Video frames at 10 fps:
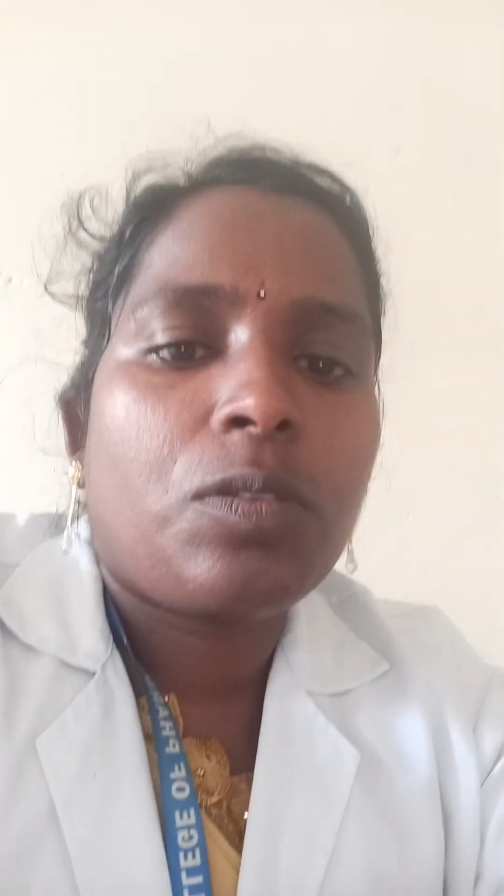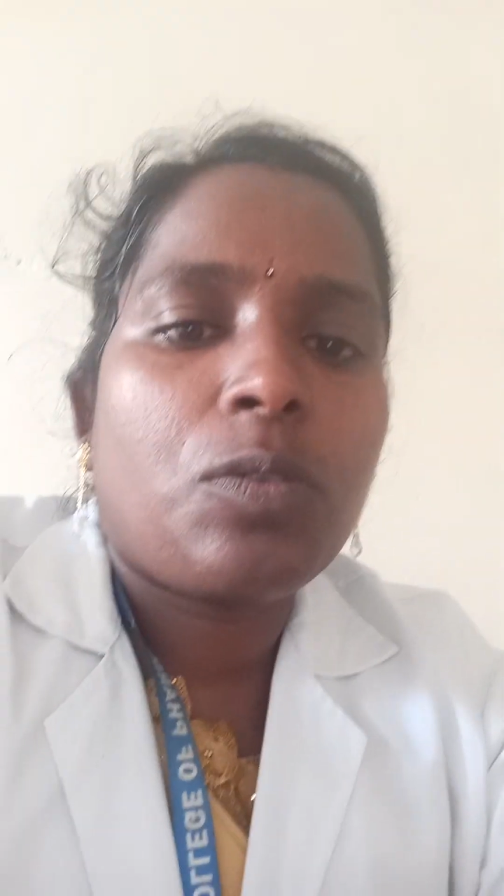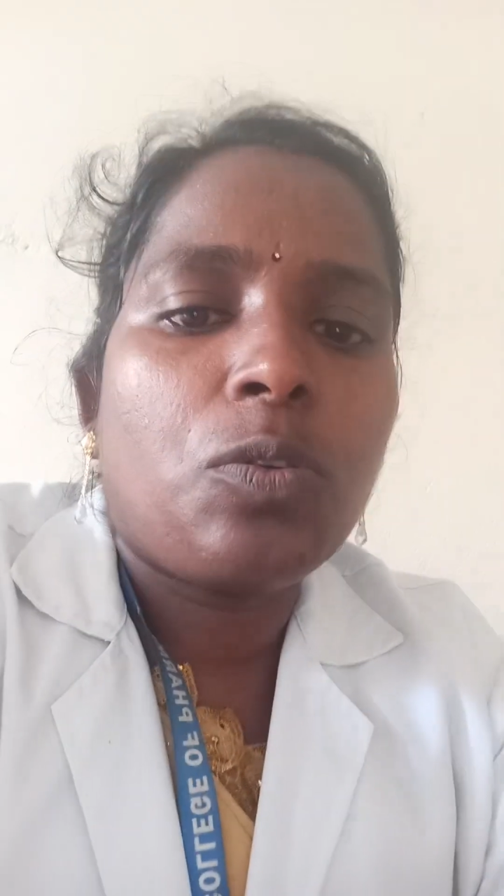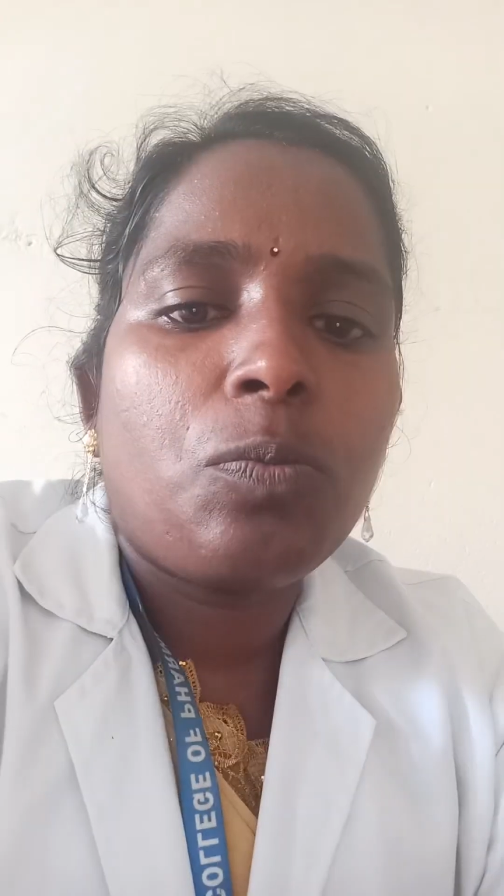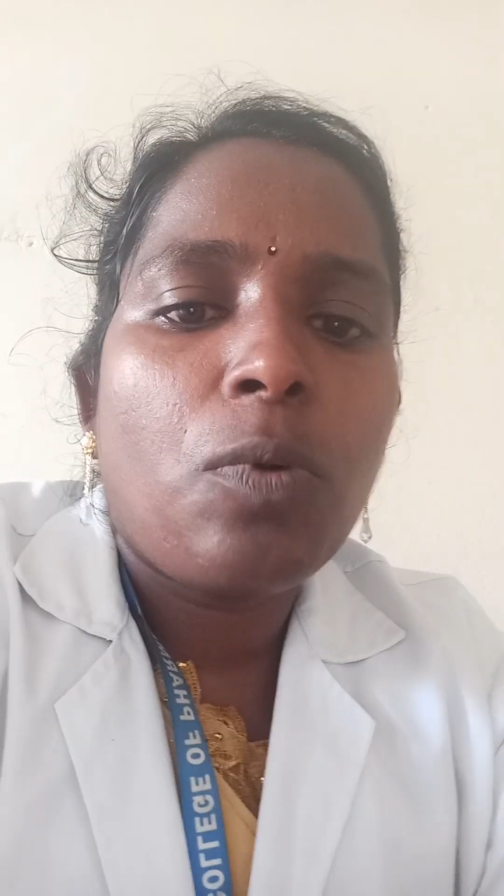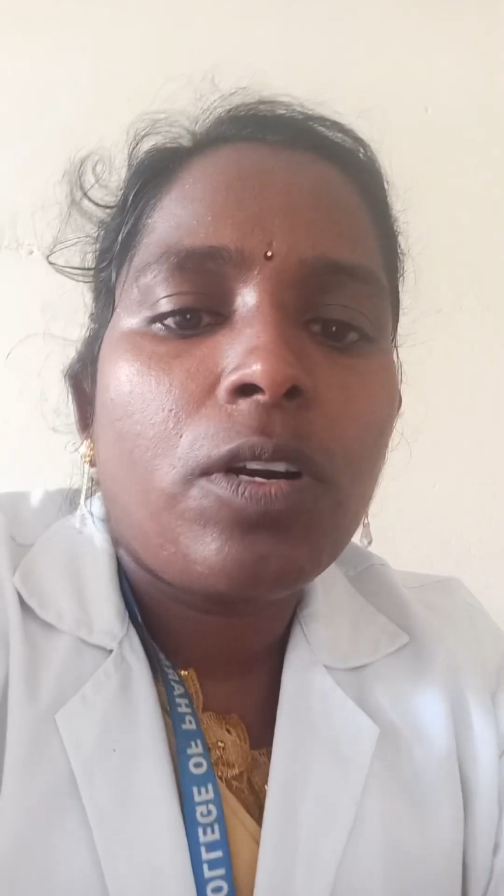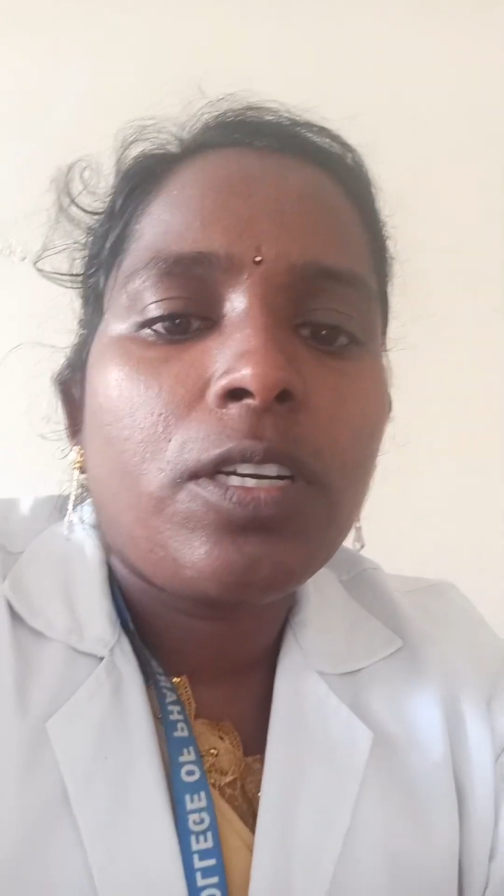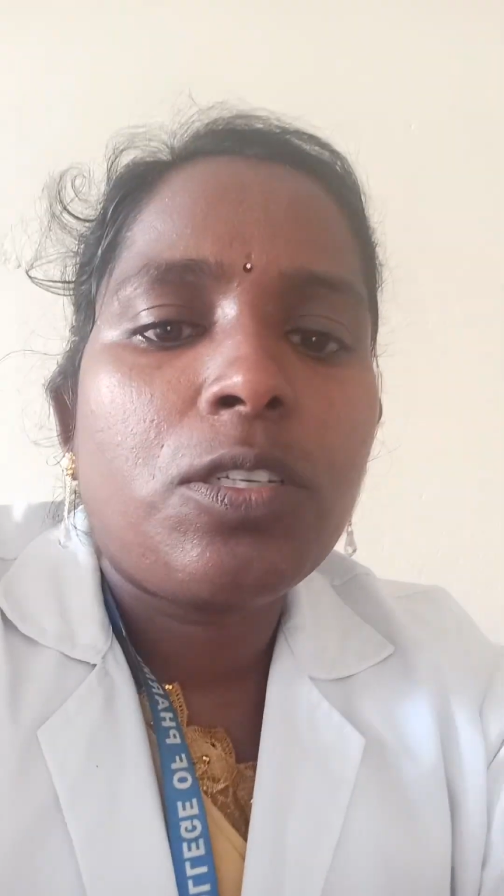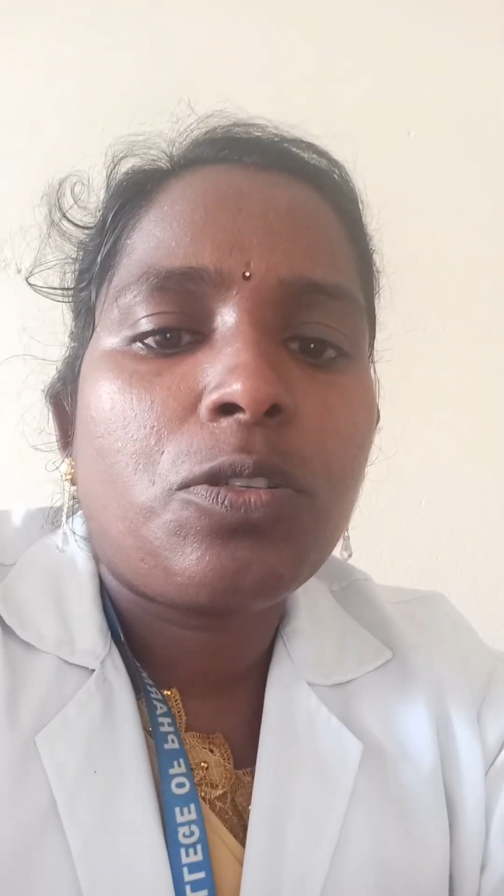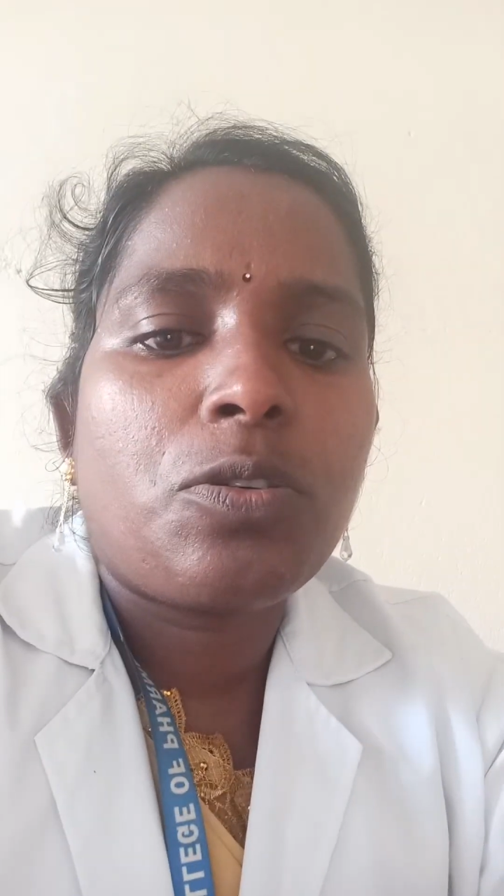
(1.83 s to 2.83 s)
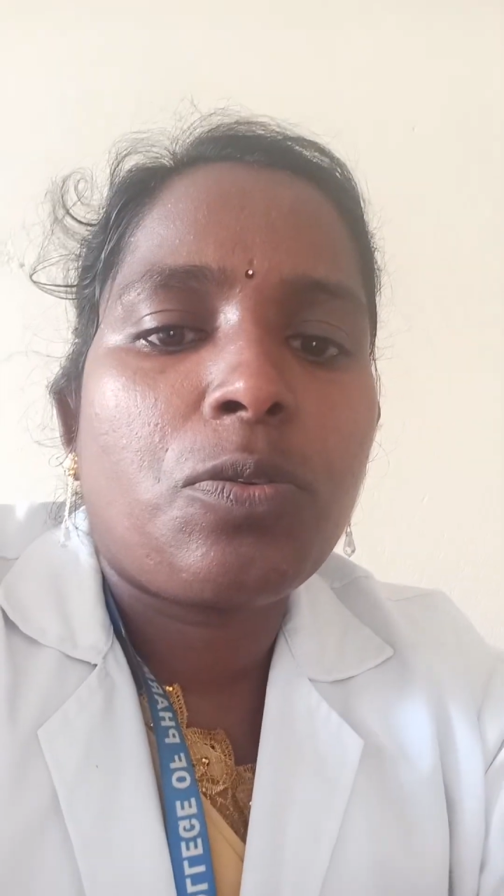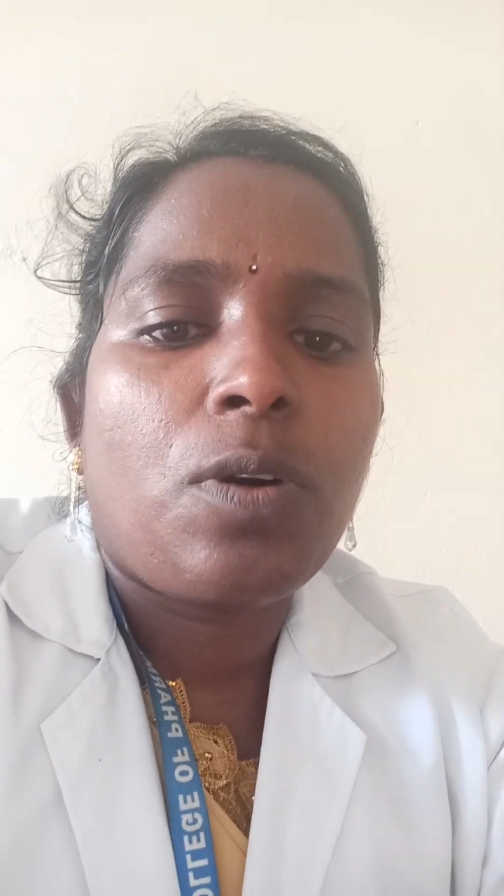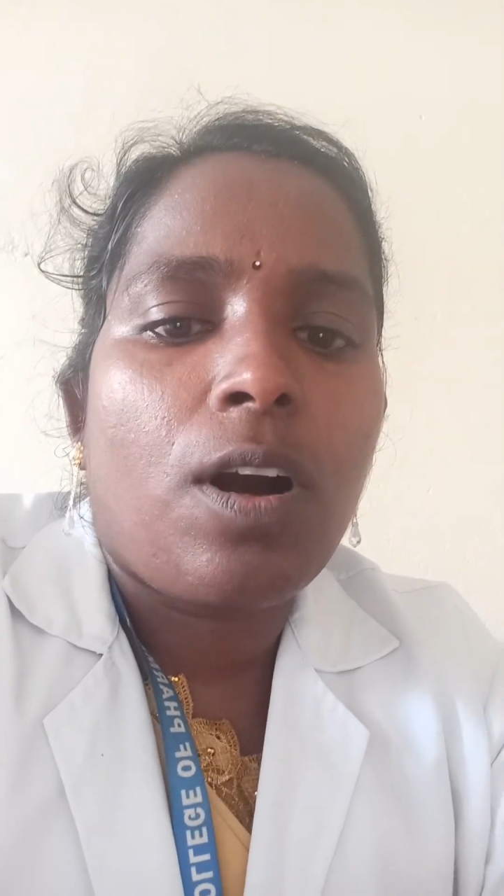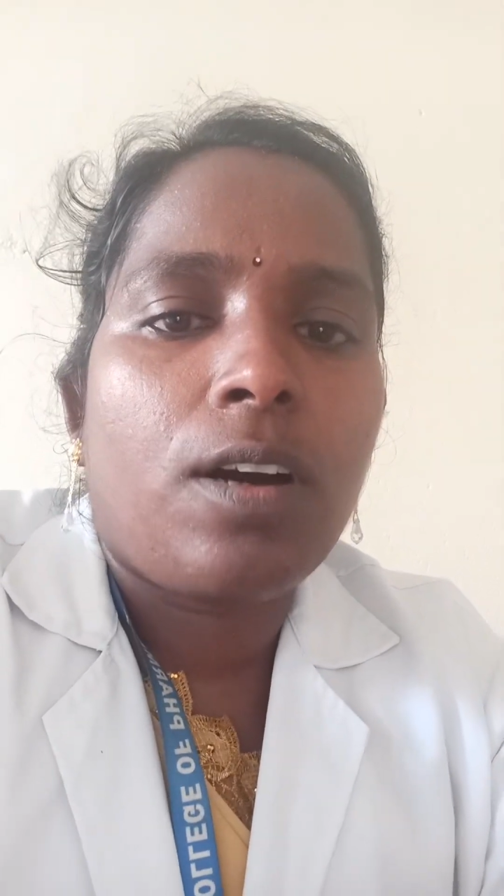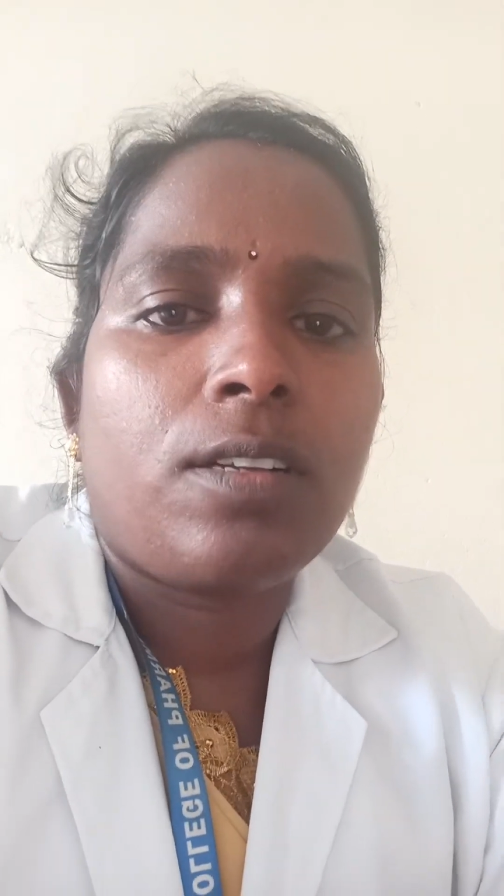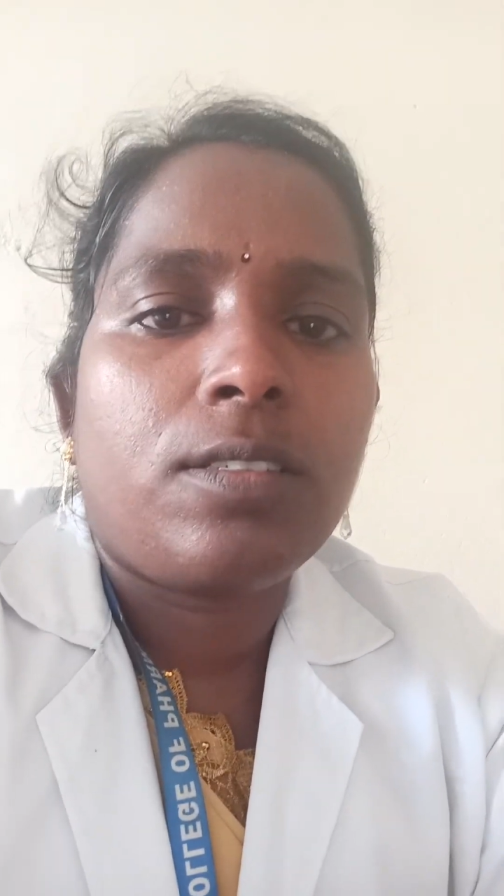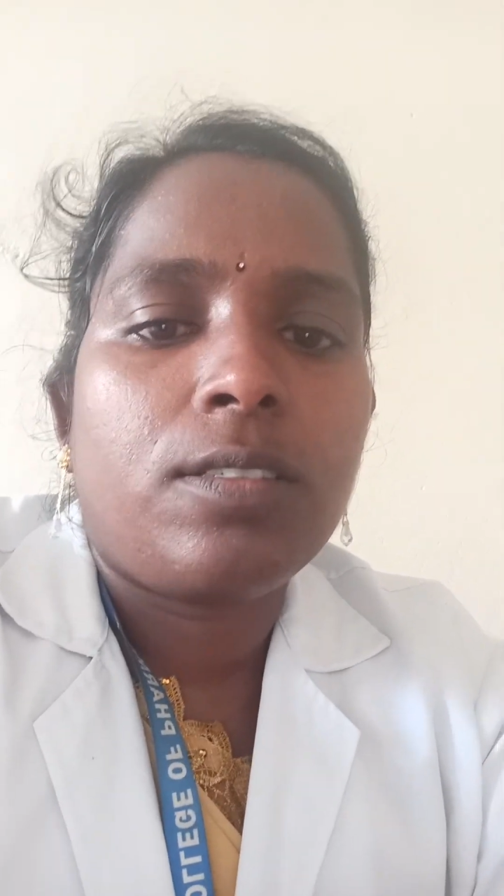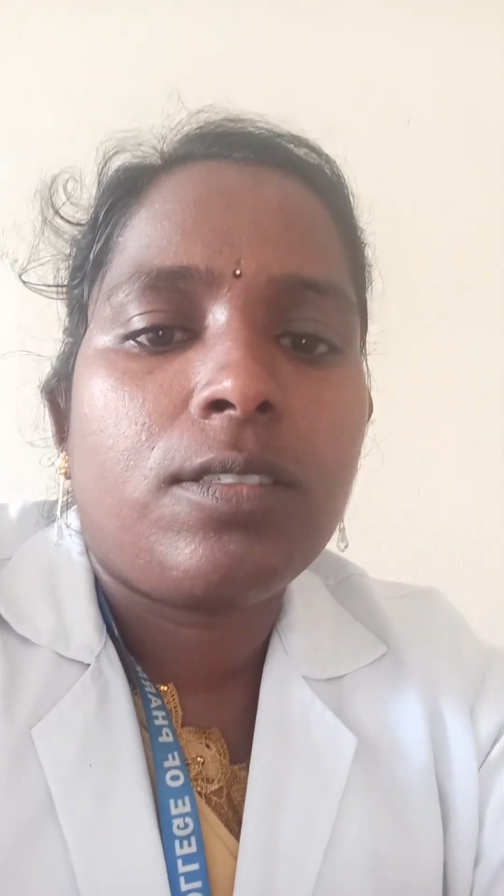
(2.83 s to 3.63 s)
Good morning to all.